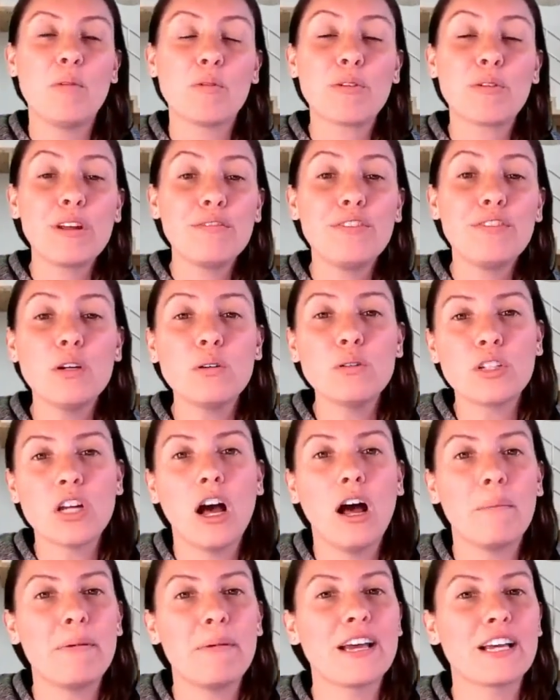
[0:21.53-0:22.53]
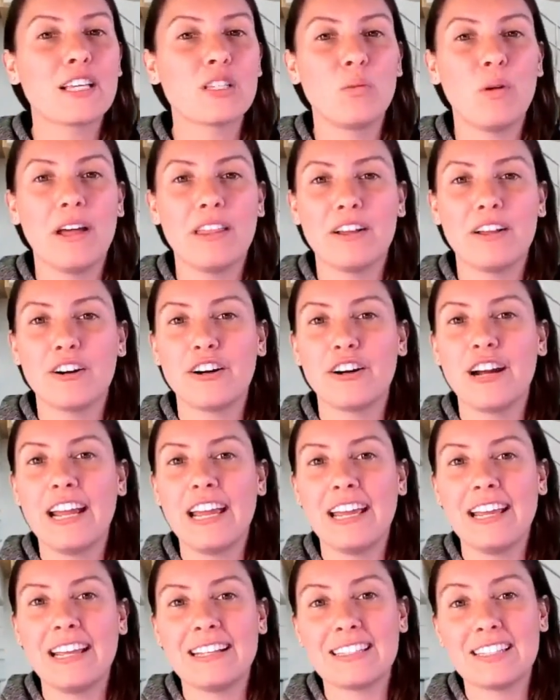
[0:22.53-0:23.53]
review topics, whether
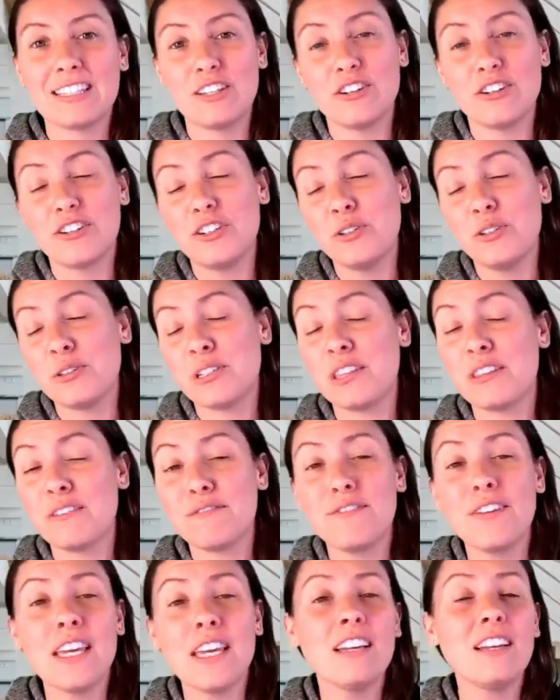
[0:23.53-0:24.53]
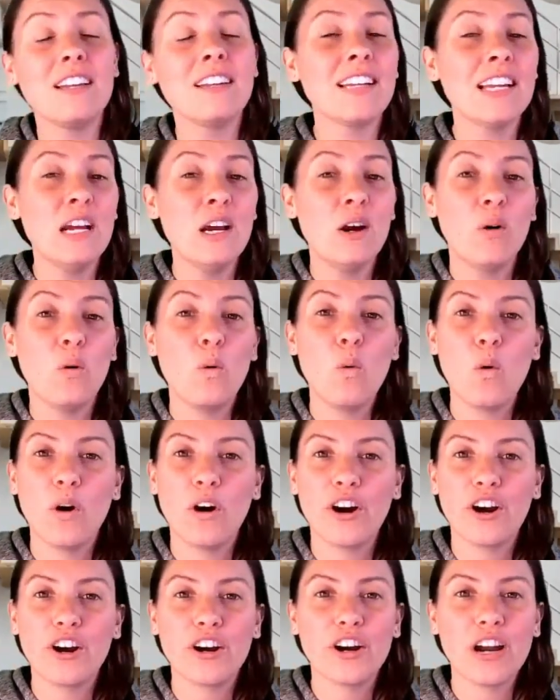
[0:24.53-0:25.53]
it's you're new to the field
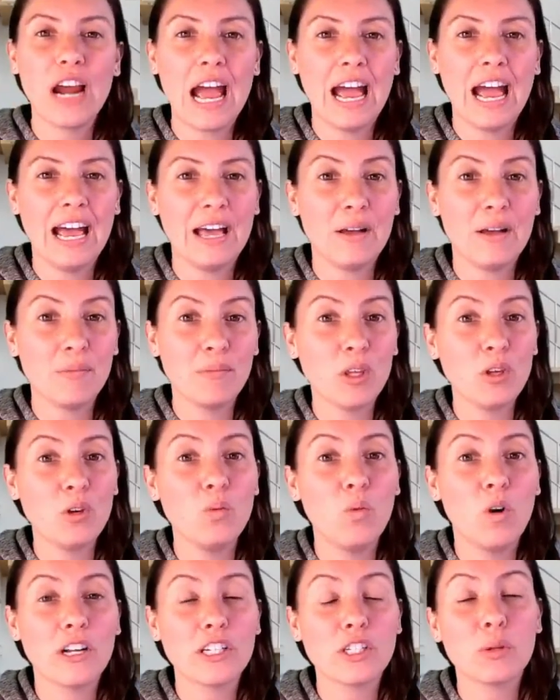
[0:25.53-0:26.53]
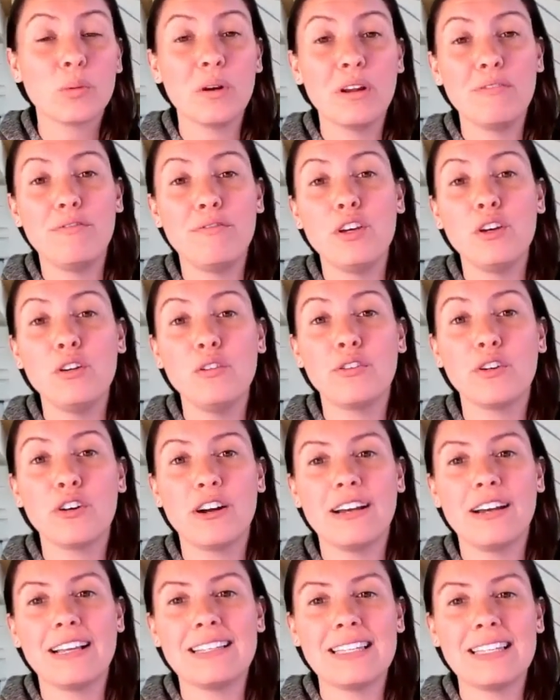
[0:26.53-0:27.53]
or you want to review for
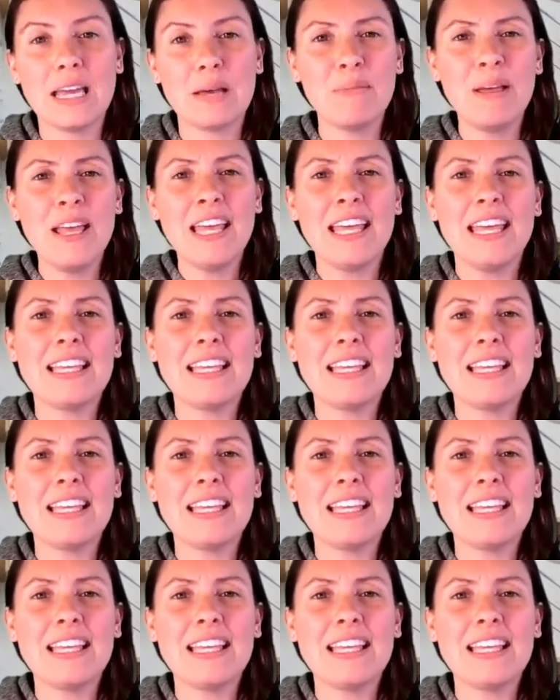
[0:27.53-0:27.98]
an exam.